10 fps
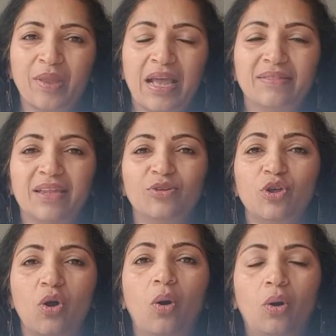And then
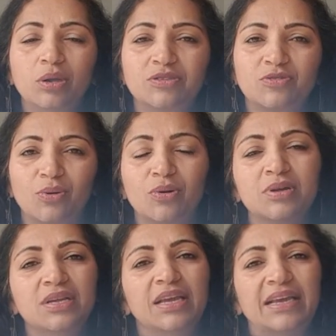also
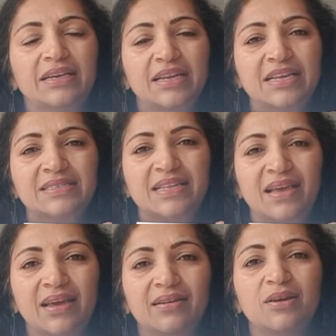increase
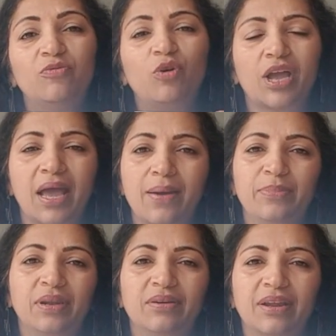their
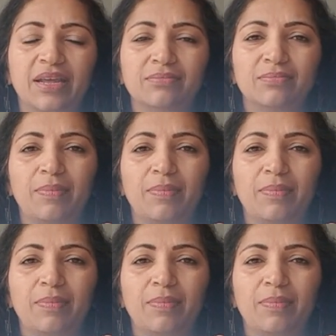vocabulary